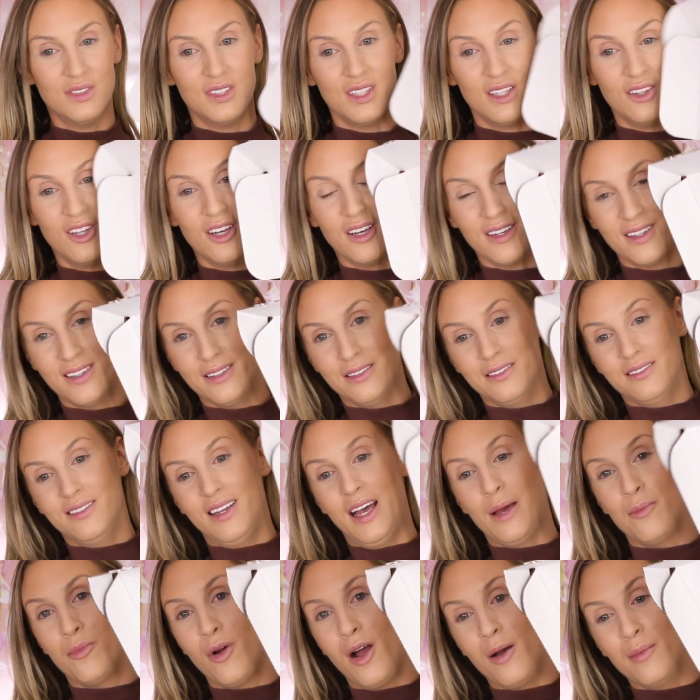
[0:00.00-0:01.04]
See, look,
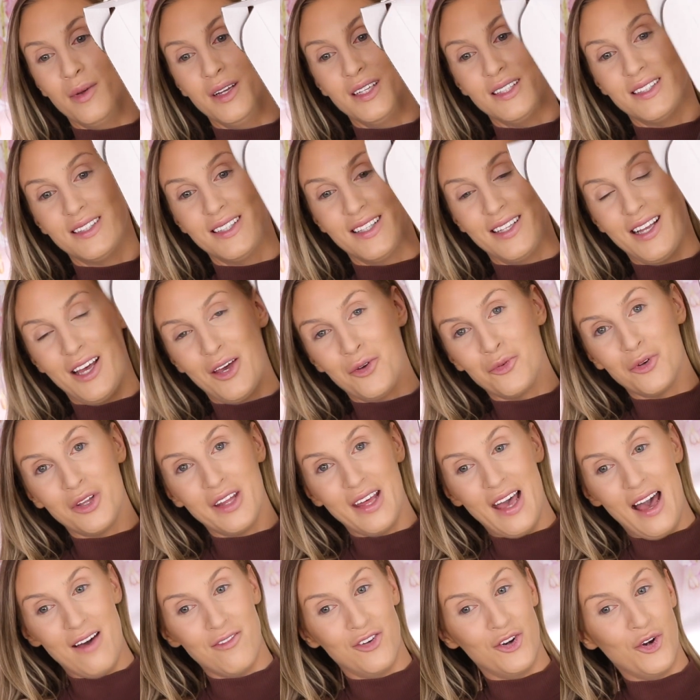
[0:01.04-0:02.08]
I promise. I
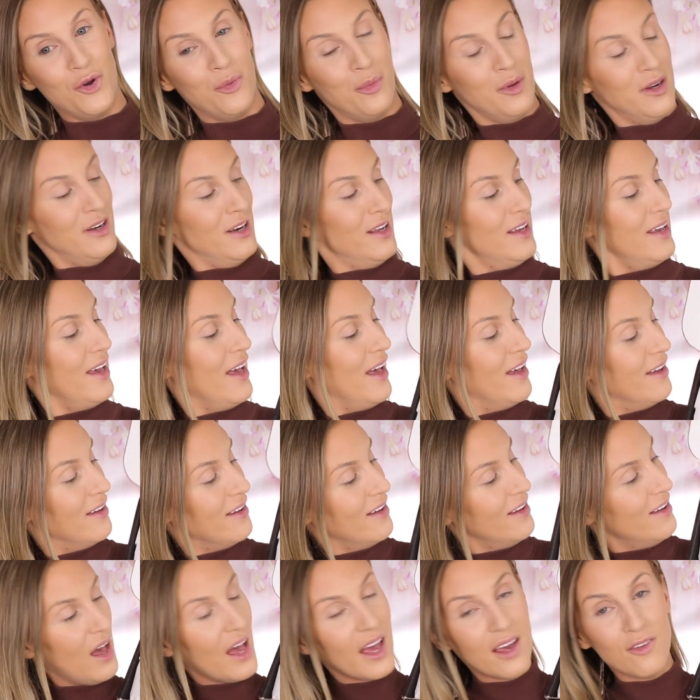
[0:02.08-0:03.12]
really haven't opened it yet.
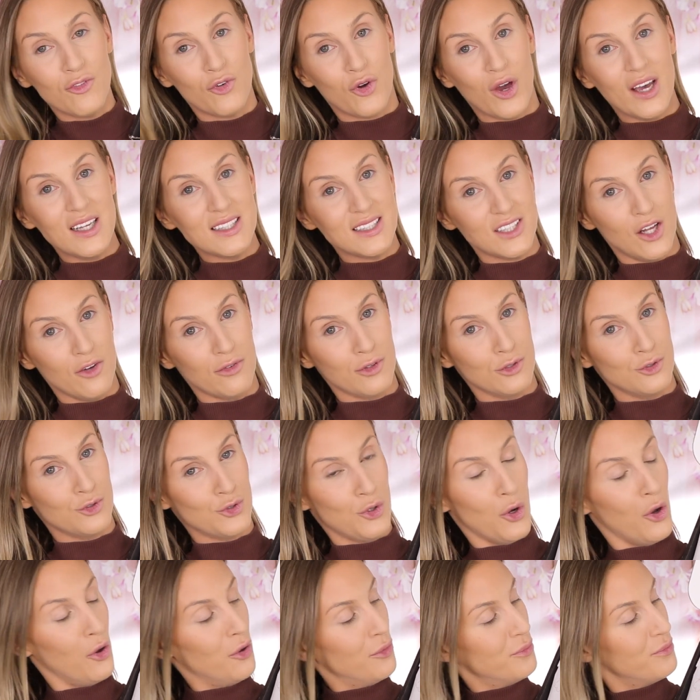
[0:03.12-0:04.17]
I have great
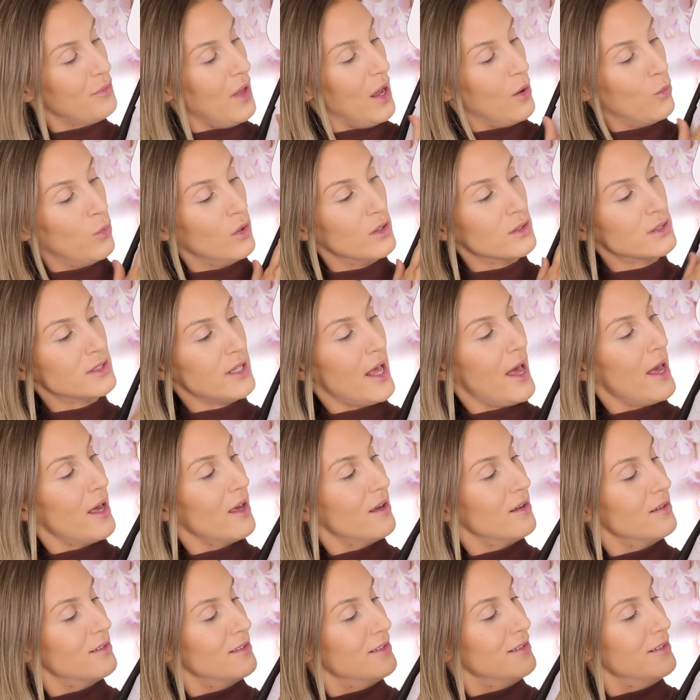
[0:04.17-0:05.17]
self-control, I will say.